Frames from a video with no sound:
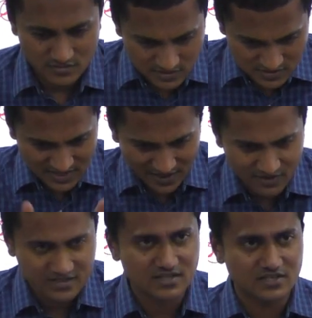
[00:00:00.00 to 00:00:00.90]
it's
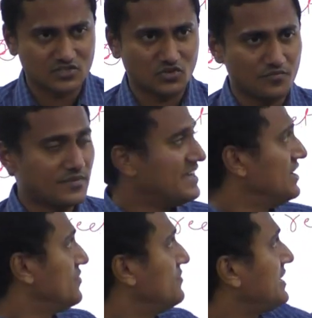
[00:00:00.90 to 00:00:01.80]
traveling in the earth now.
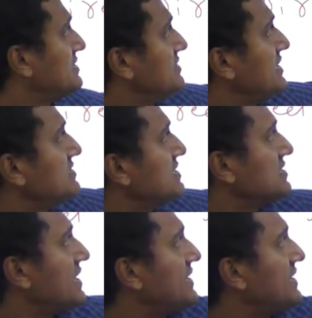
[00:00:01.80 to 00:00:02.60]
Whereas these things are